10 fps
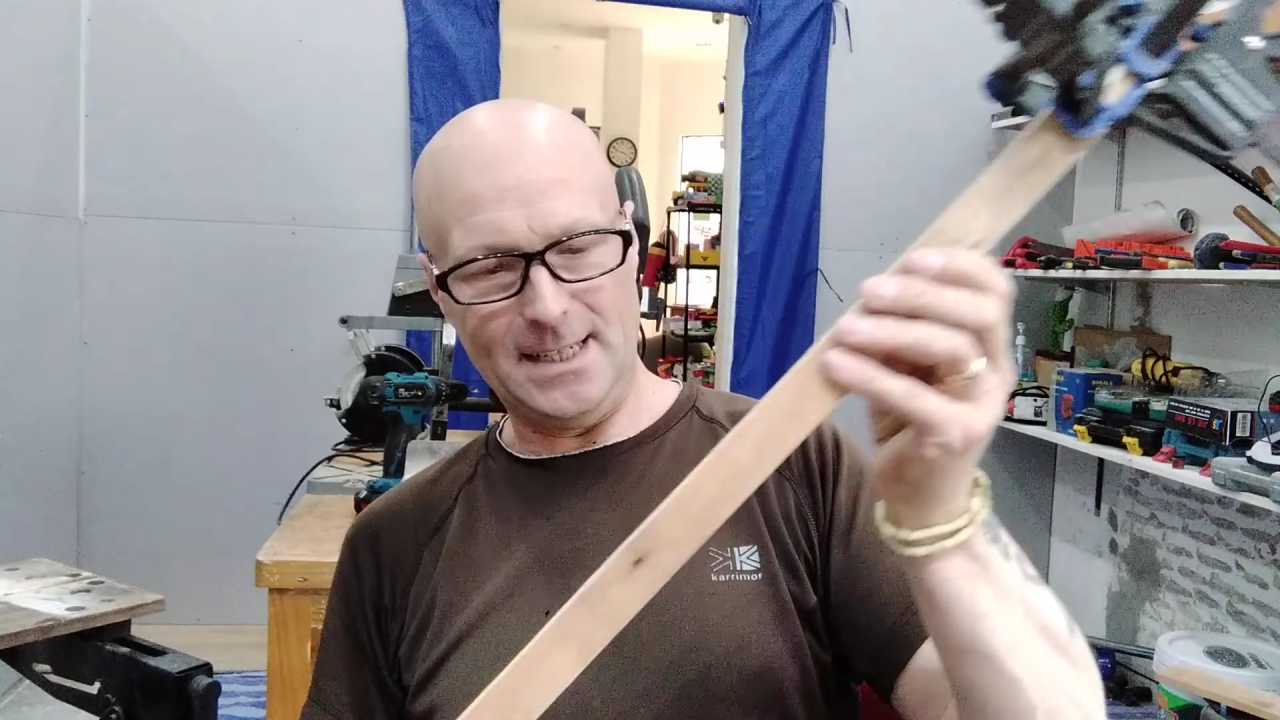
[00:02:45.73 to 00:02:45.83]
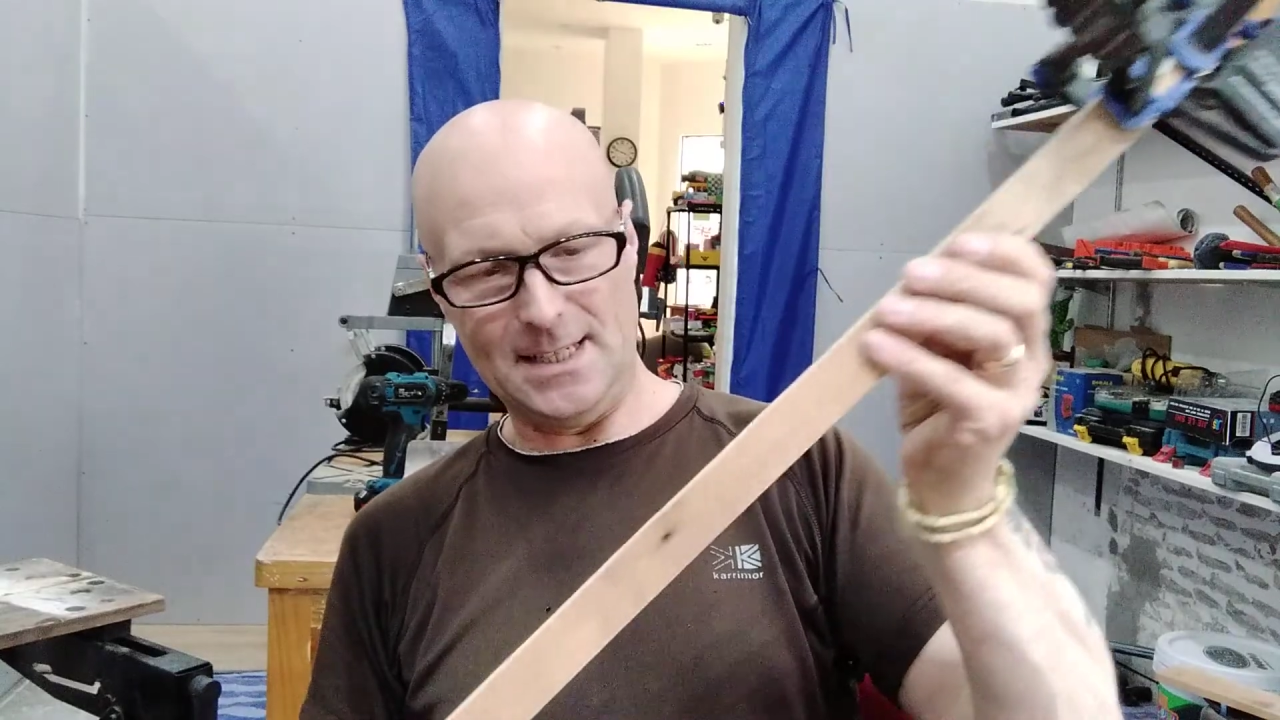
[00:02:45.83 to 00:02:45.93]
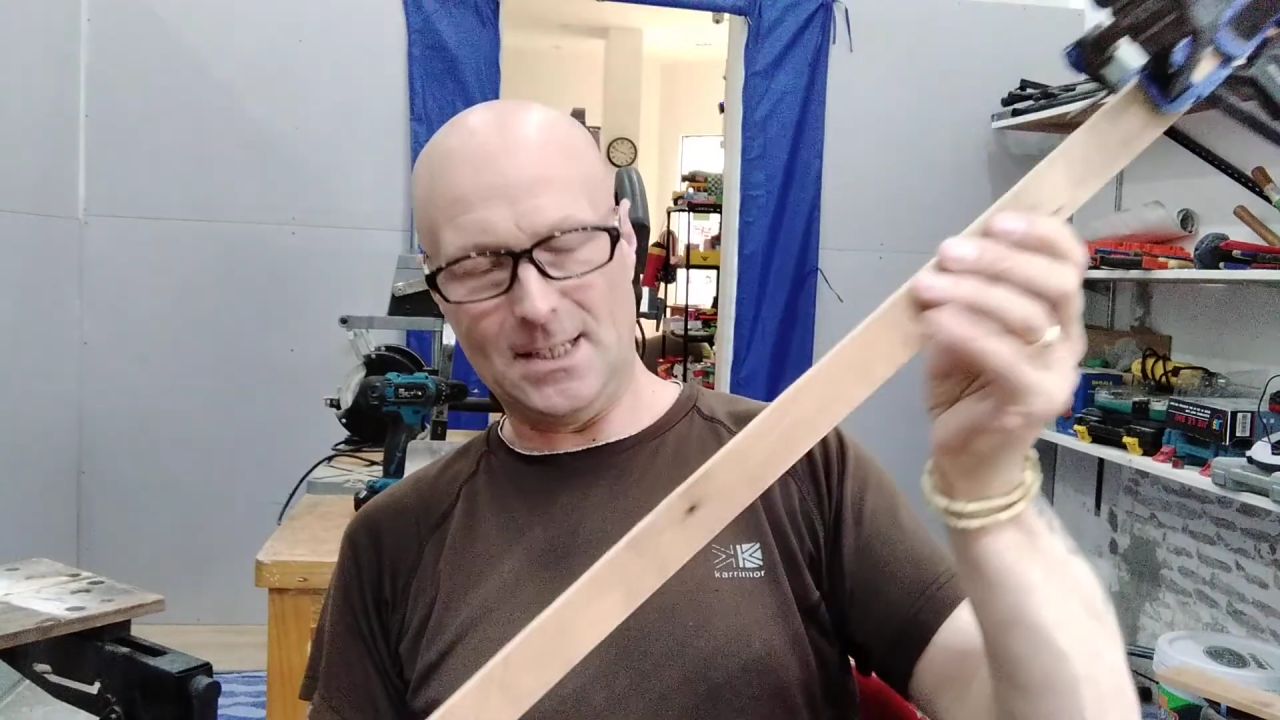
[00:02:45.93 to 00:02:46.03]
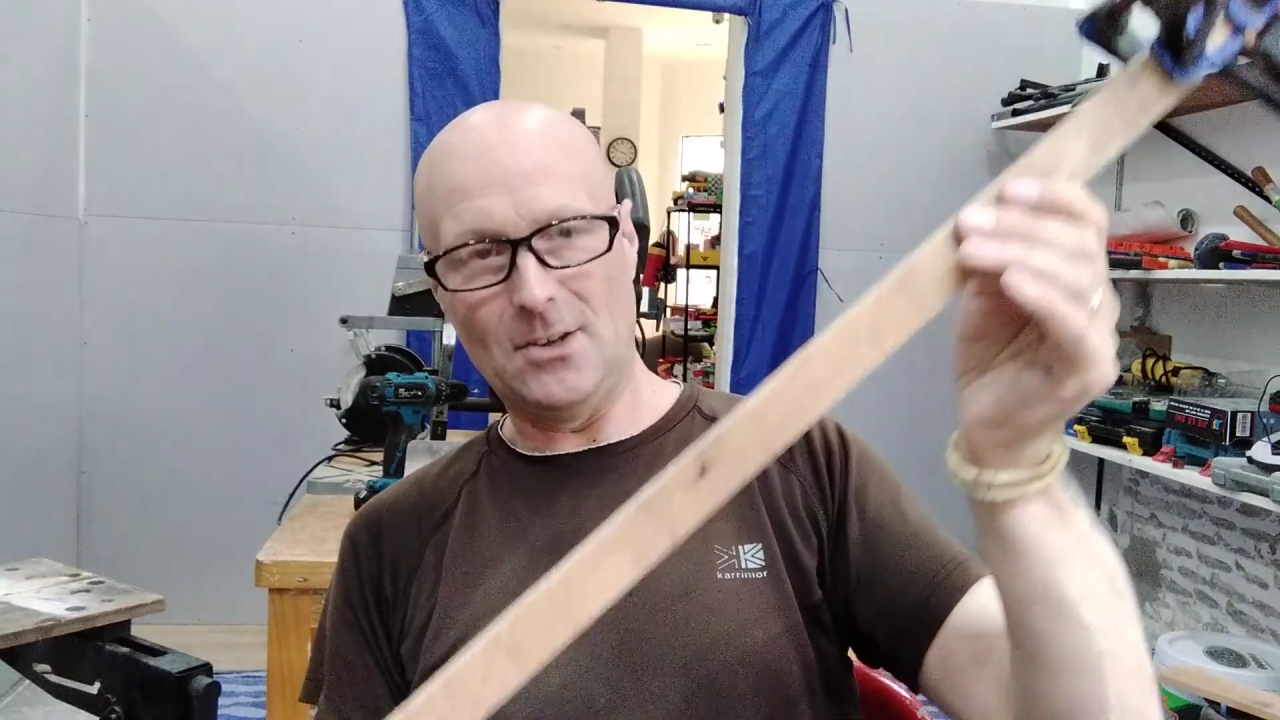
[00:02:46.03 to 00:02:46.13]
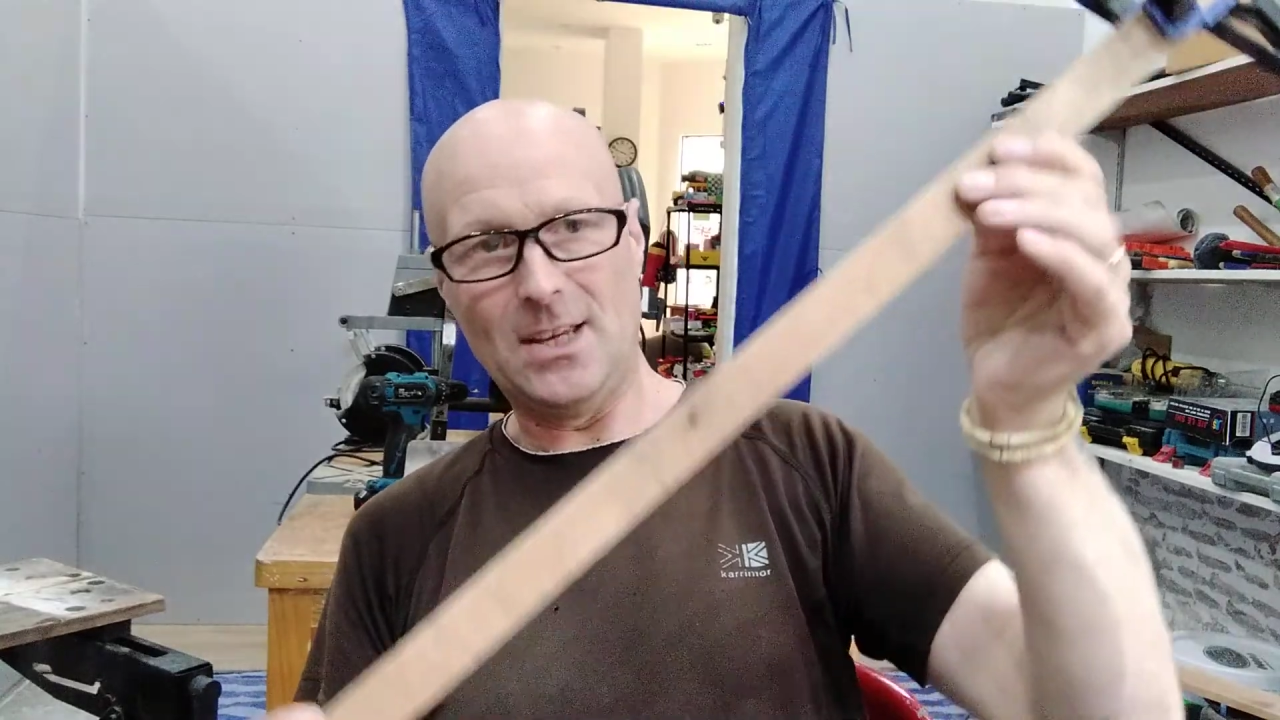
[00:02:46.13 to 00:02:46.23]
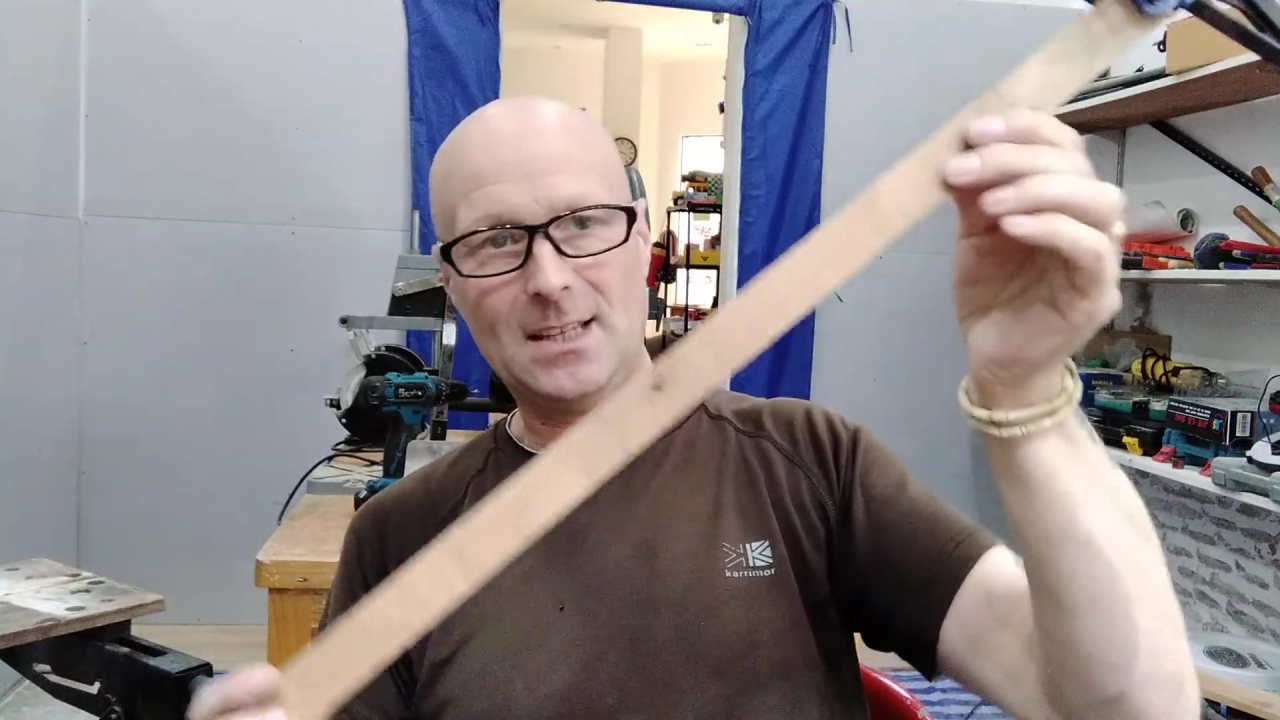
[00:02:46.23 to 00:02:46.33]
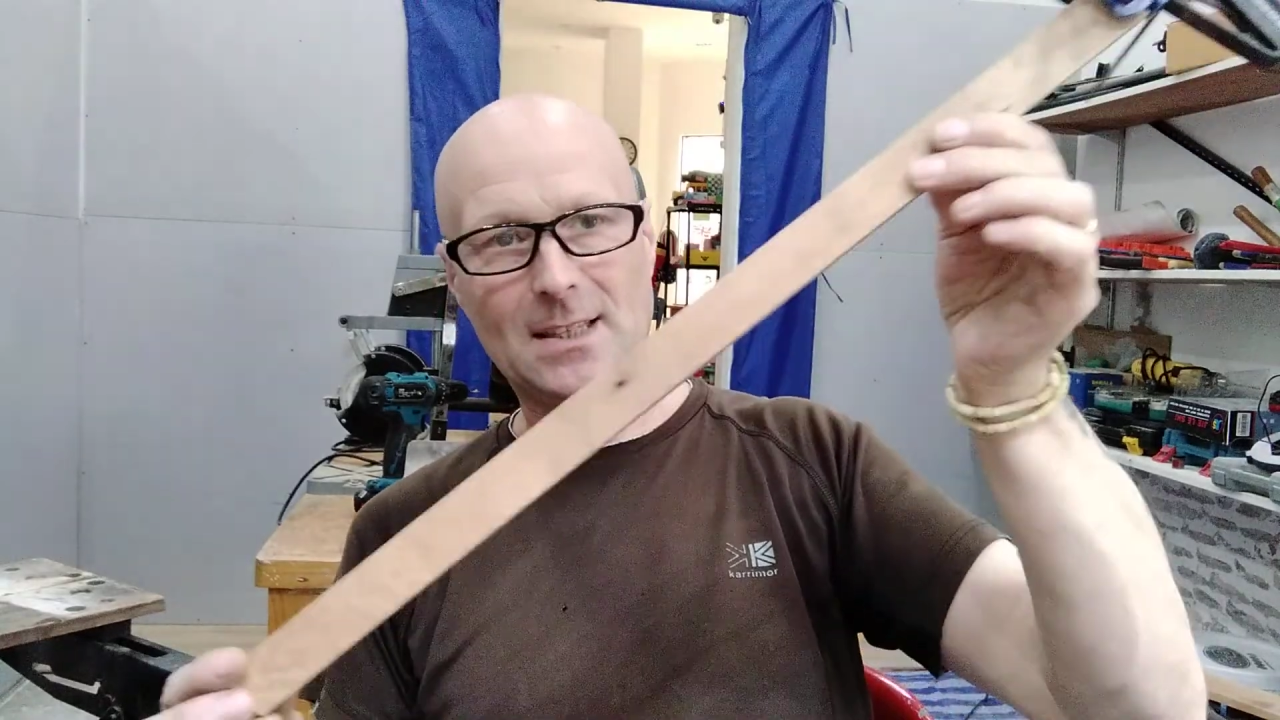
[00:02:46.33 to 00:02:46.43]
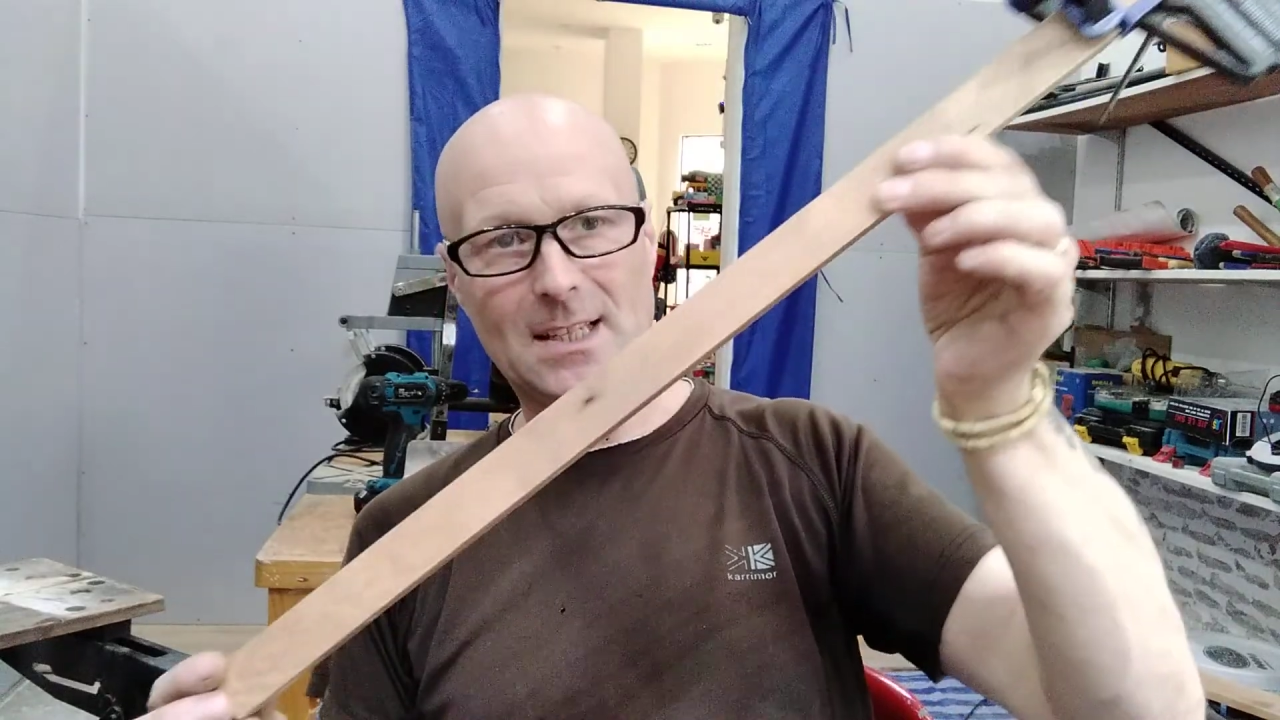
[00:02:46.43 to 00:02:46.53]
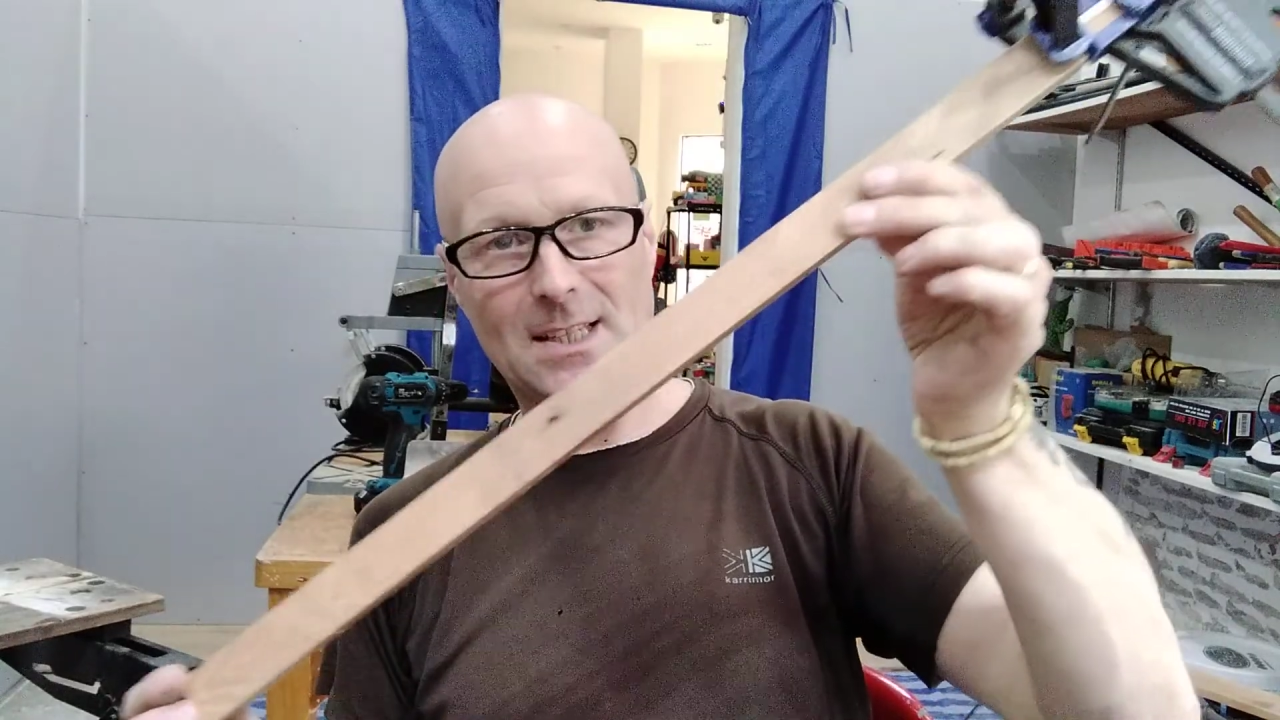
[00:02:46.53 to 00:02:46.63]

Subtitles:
So this